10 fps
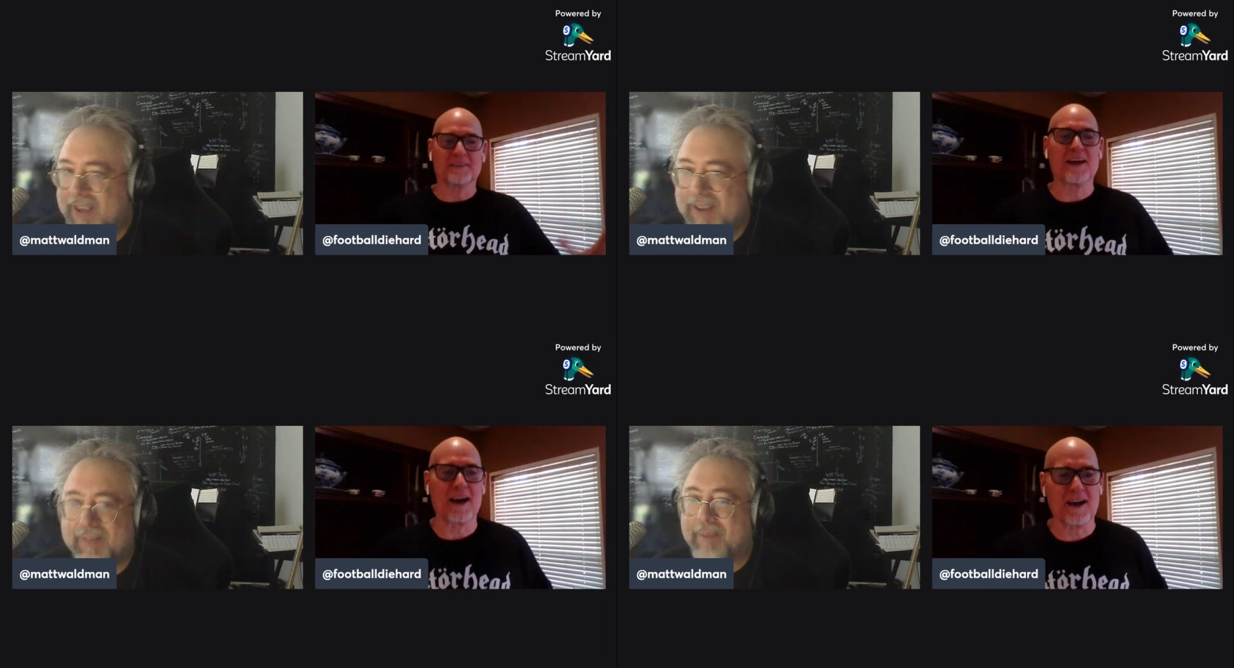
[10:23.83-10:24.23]

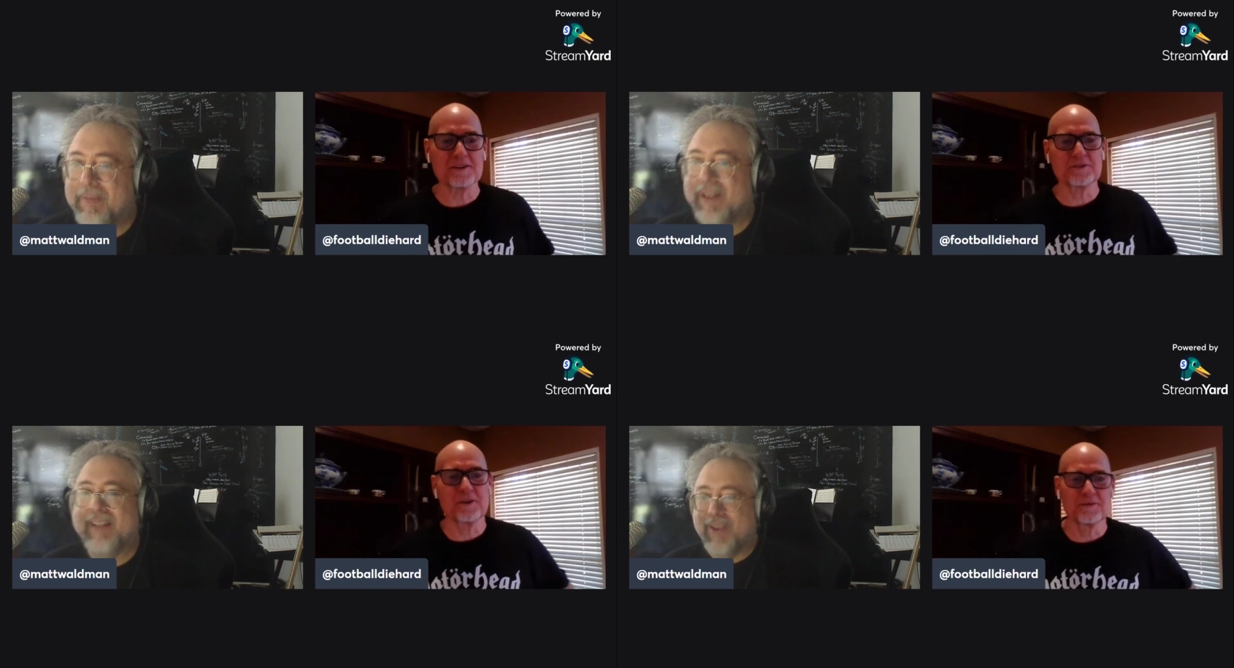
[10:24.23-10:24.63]
Speaker 1: that. Yeah, I but
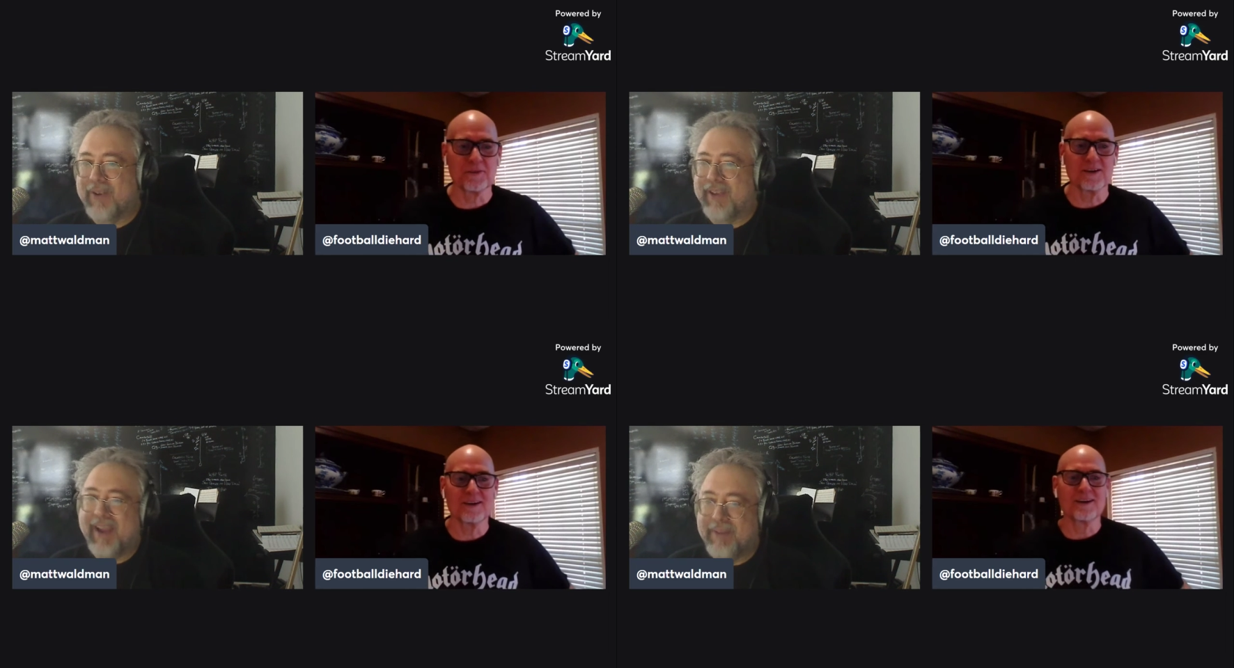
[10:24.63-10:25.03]
that's okay.
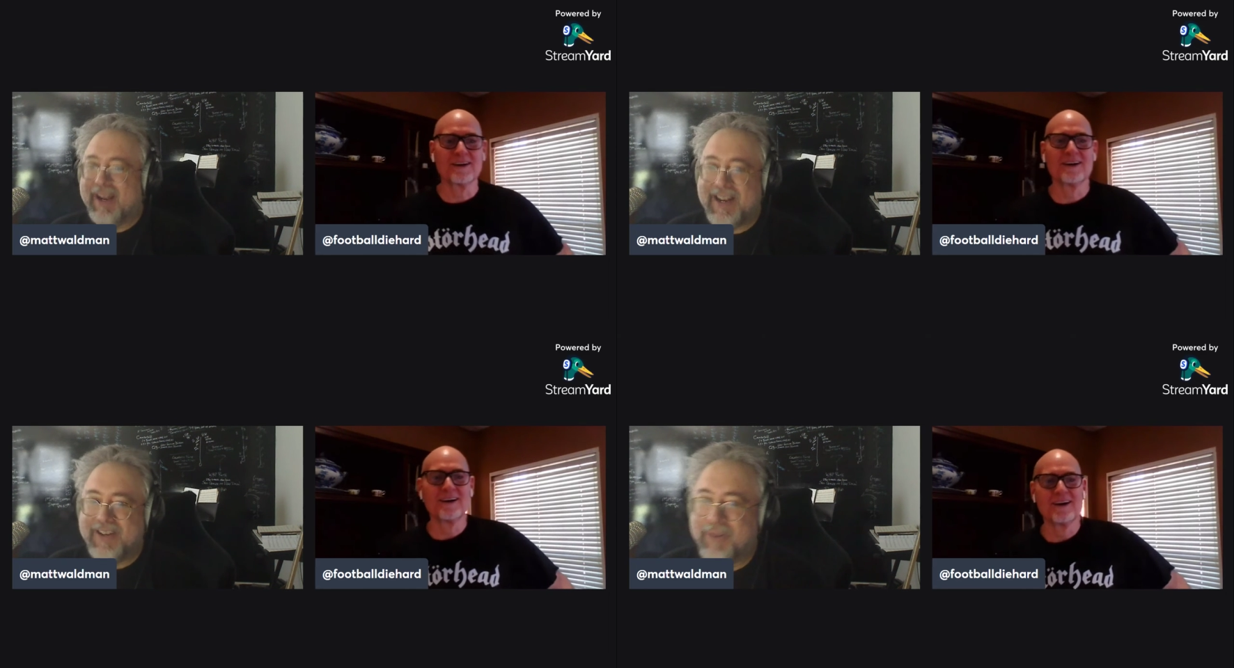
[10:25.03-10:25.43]
Run. But I
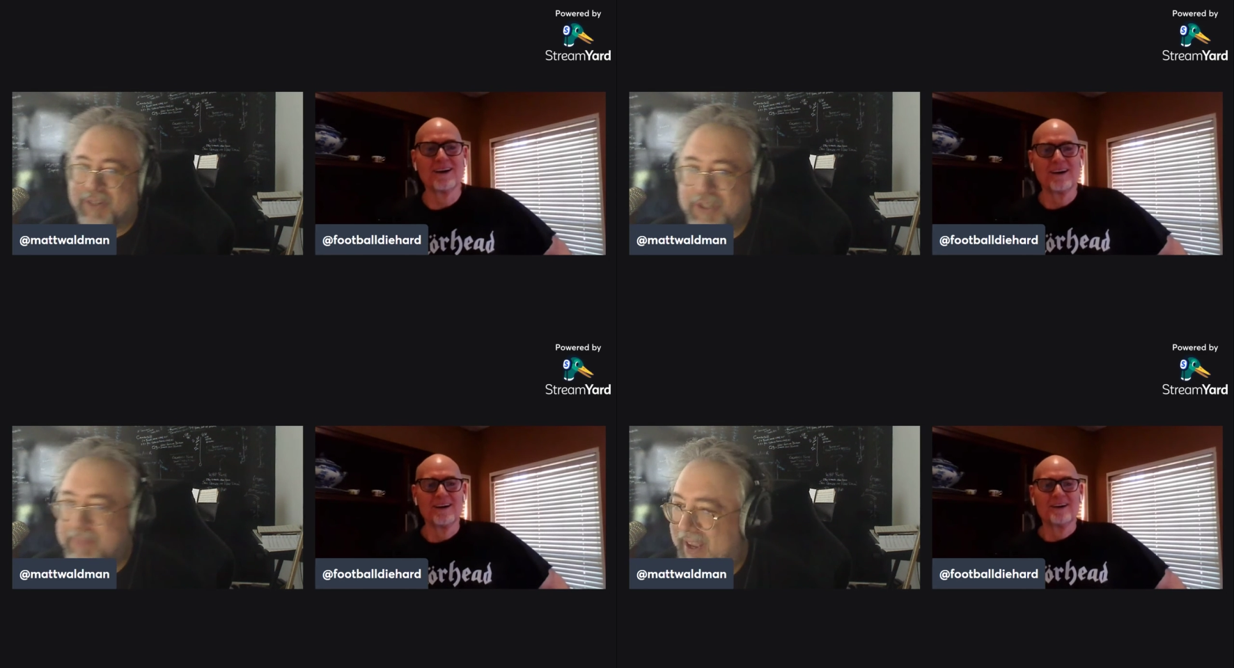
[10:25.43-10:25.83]
knew what you
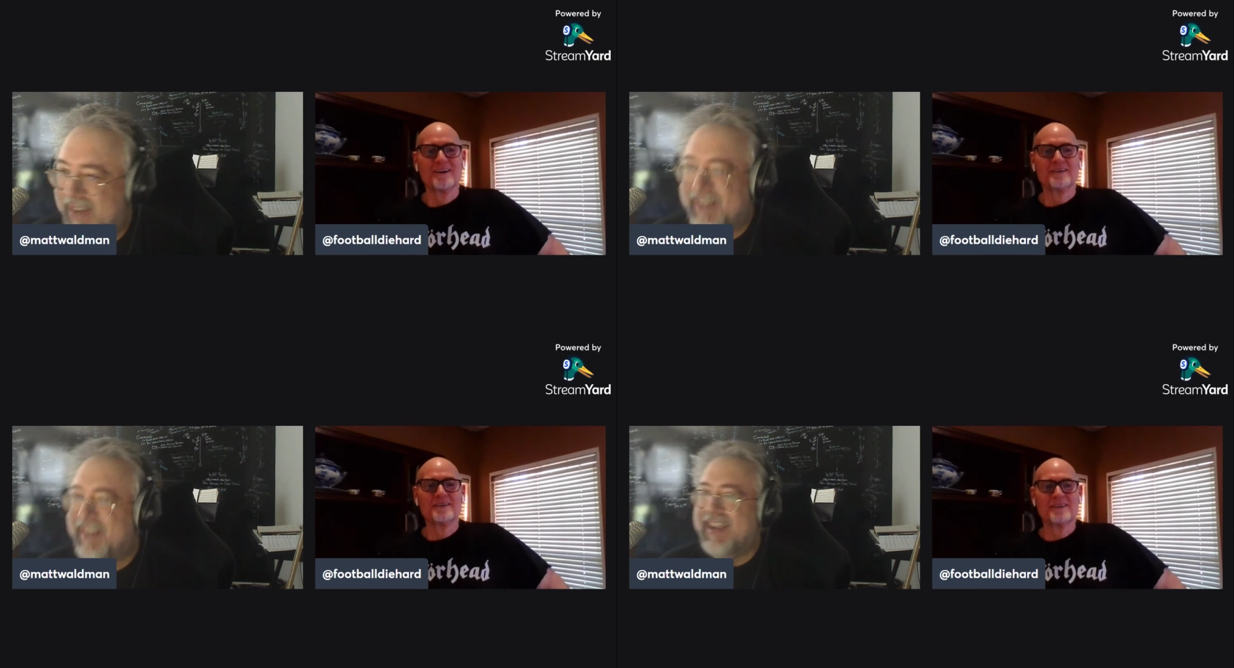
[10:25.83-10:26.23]
meant.
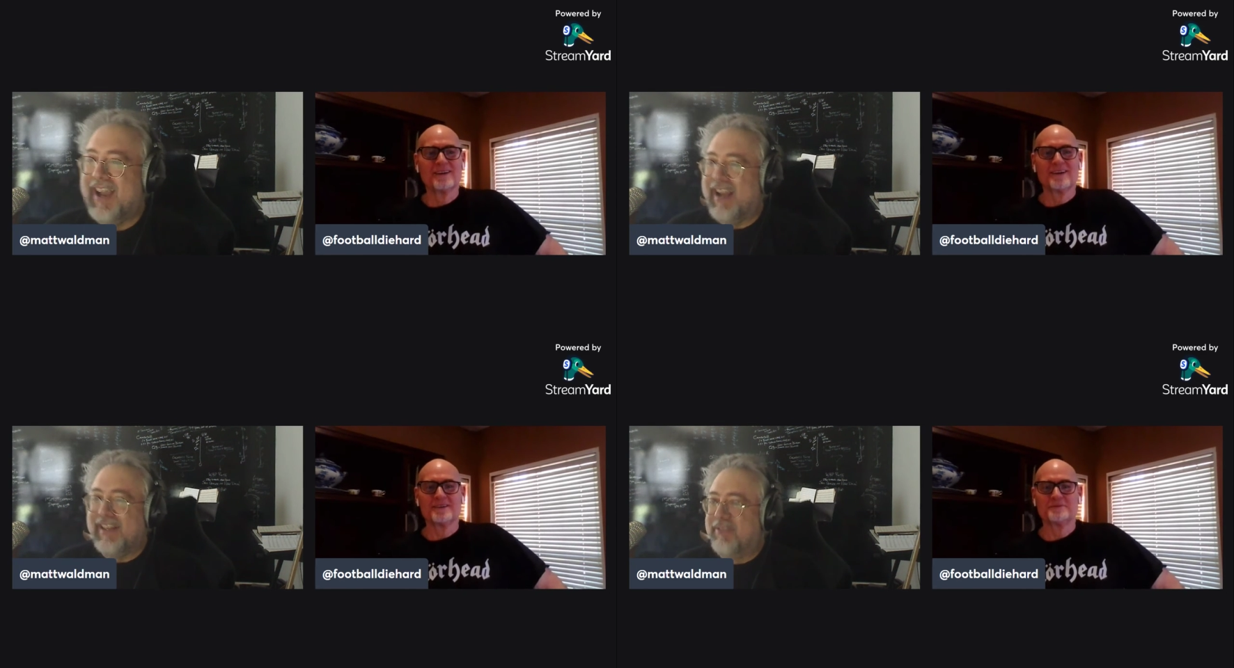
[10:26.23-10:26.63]
I
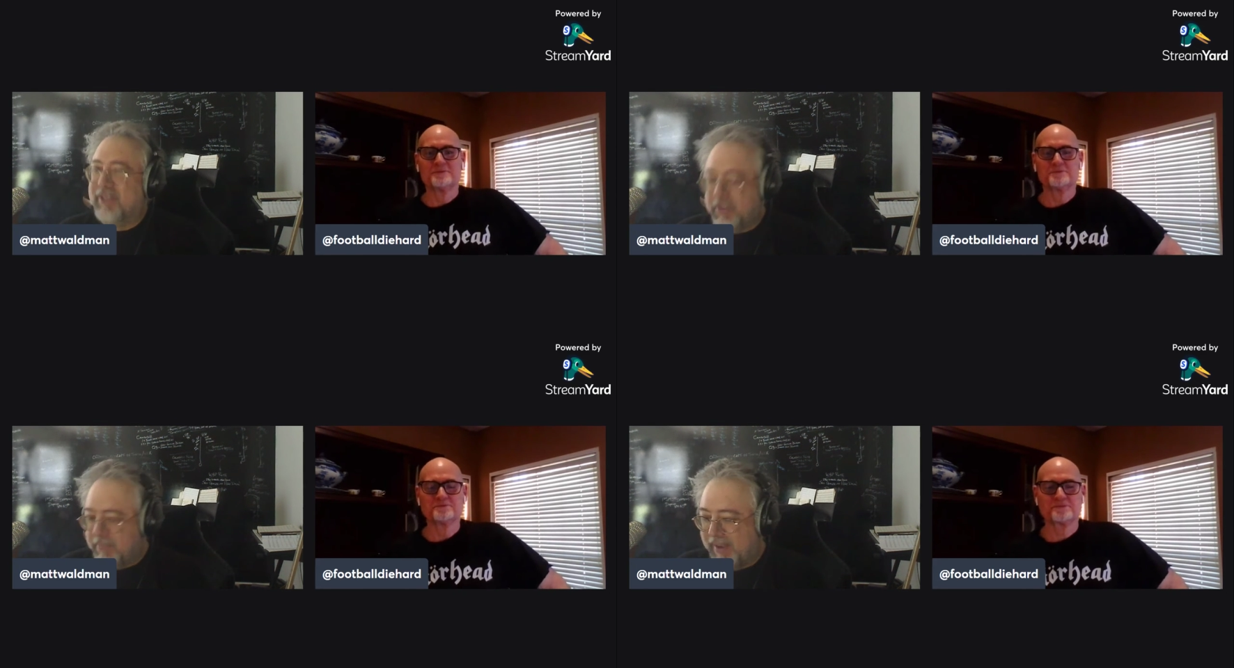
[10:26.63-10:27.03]
knew what you
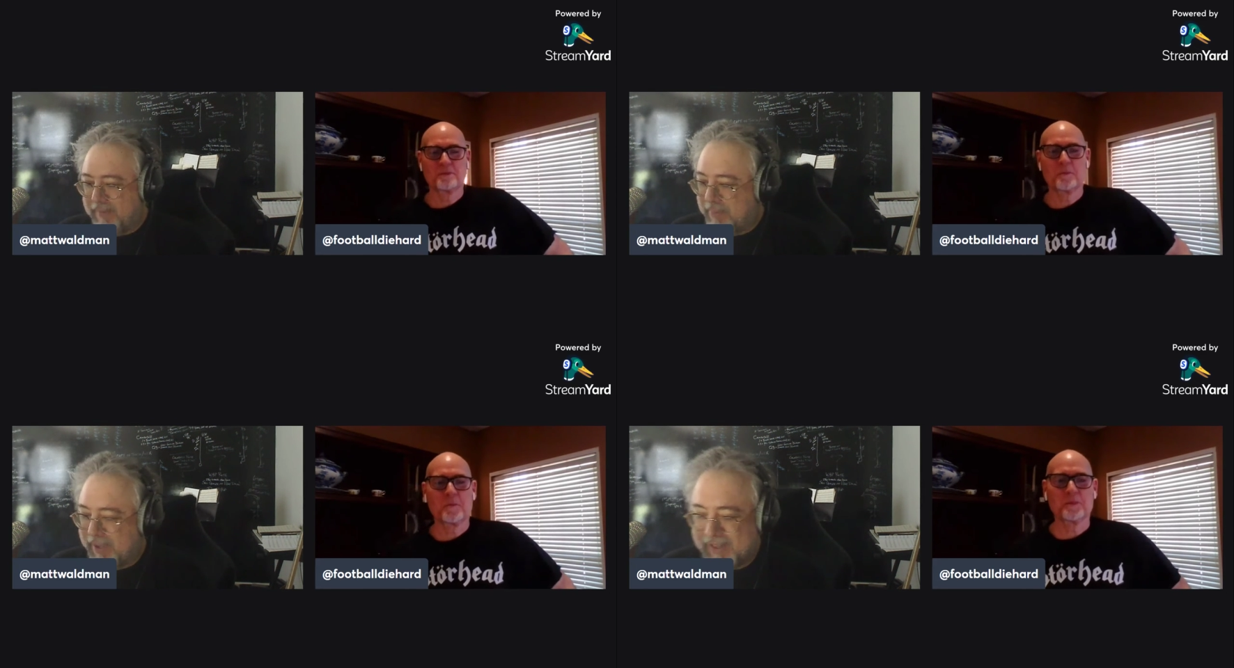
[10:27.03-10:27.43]
meant. But